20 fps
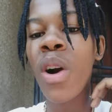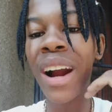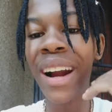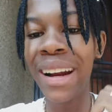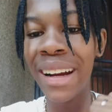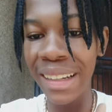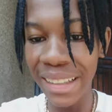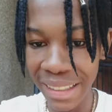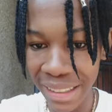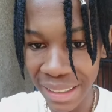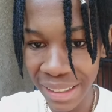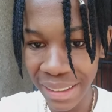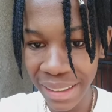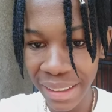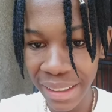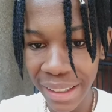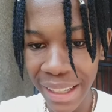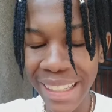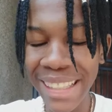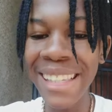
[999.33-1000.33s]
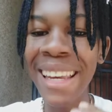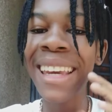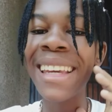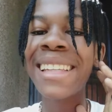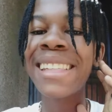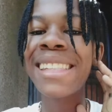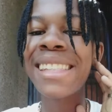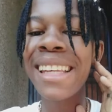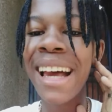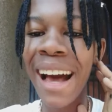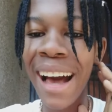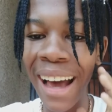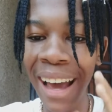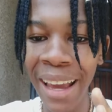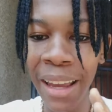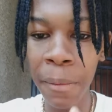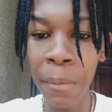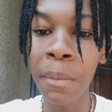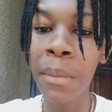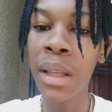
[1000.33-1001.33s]
earn. It takes
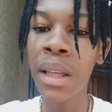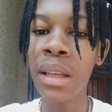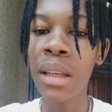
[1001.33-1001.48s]
time.